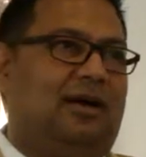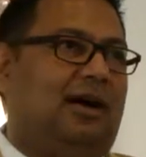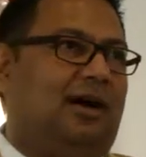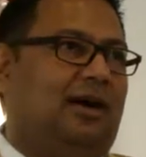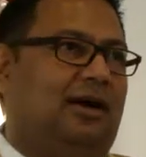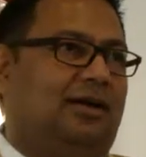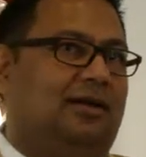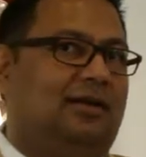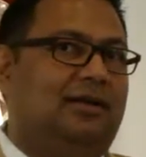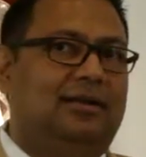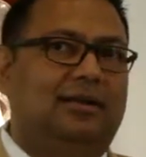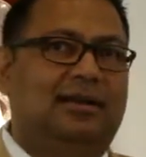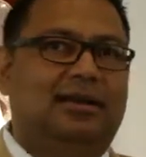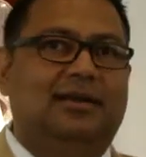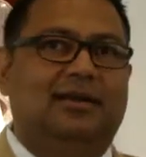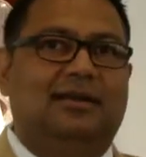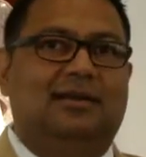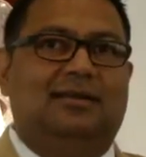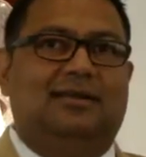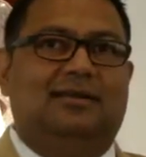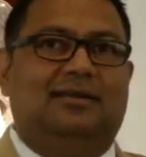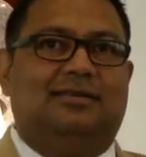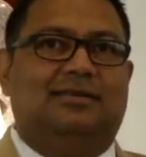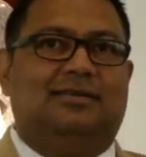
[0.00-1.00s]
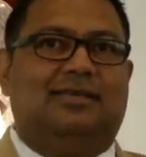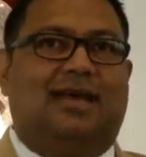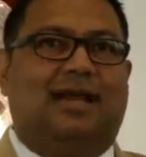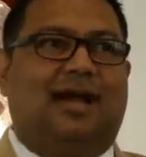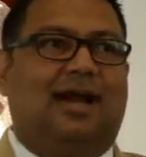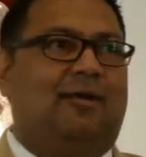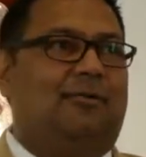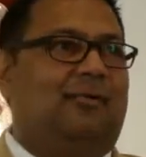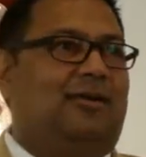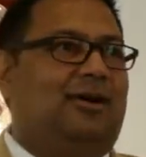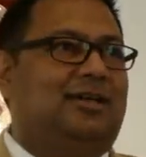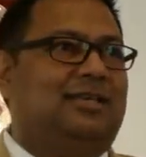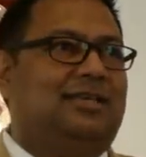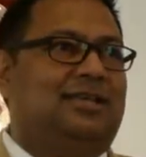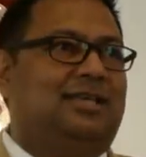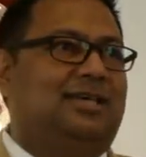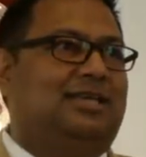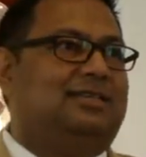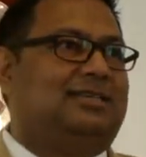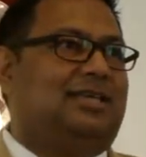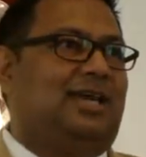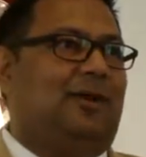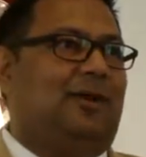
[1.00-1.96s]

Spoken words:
God. It was like, I want this,